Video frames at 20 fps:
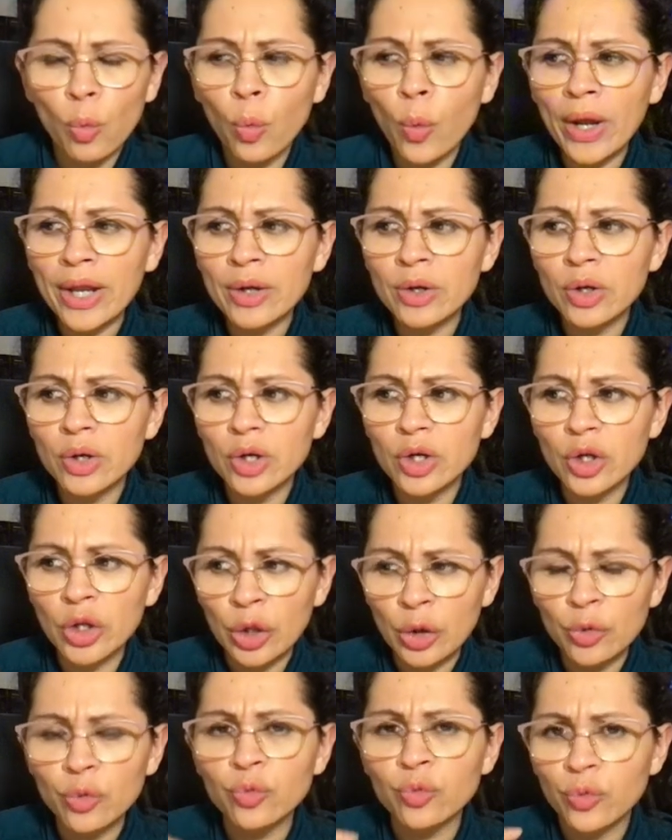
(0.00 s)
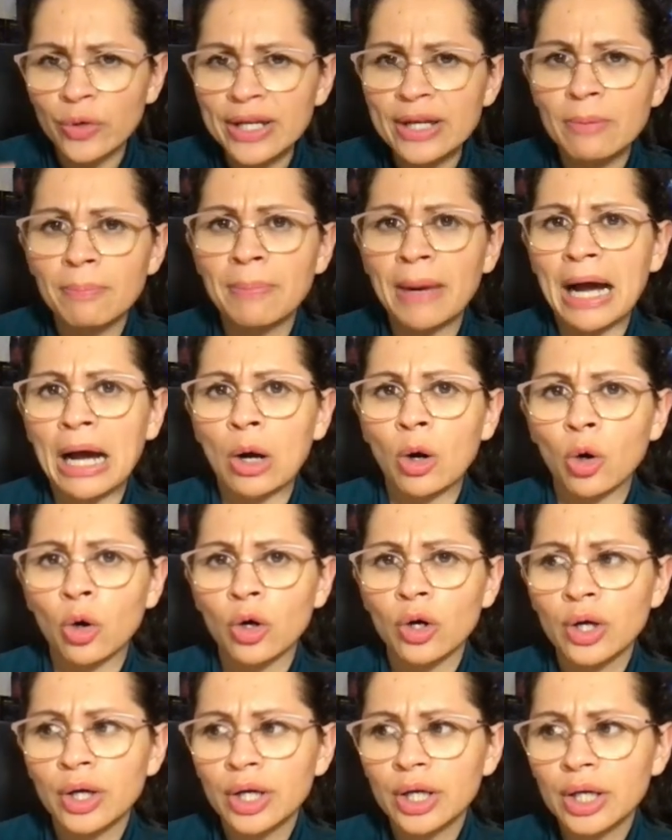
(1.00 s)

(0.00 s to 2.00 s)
When you read about